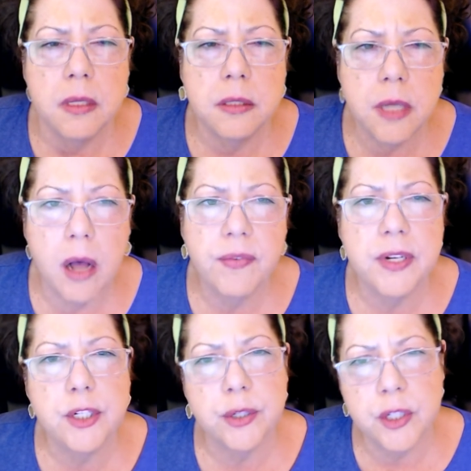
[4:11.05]
dolphin
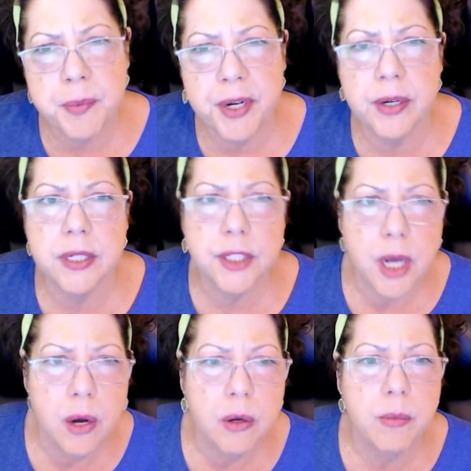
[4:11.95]
as your spirit
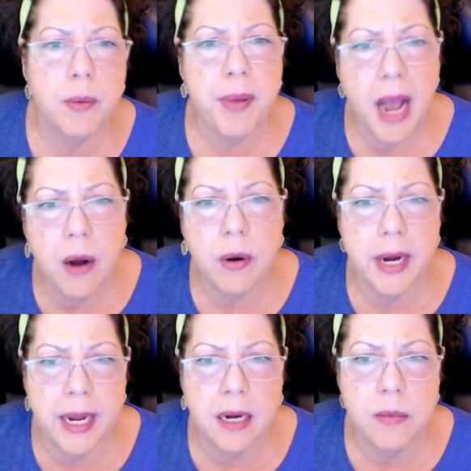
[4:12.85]
totem or power
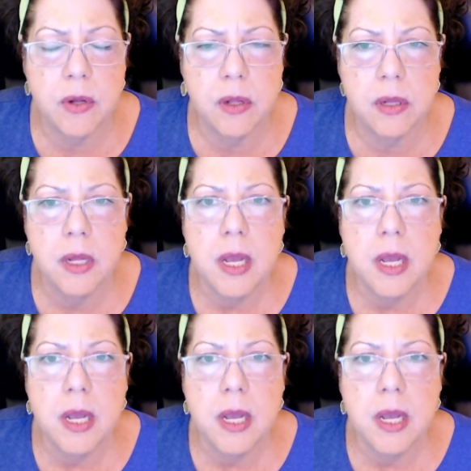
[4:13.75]
animal,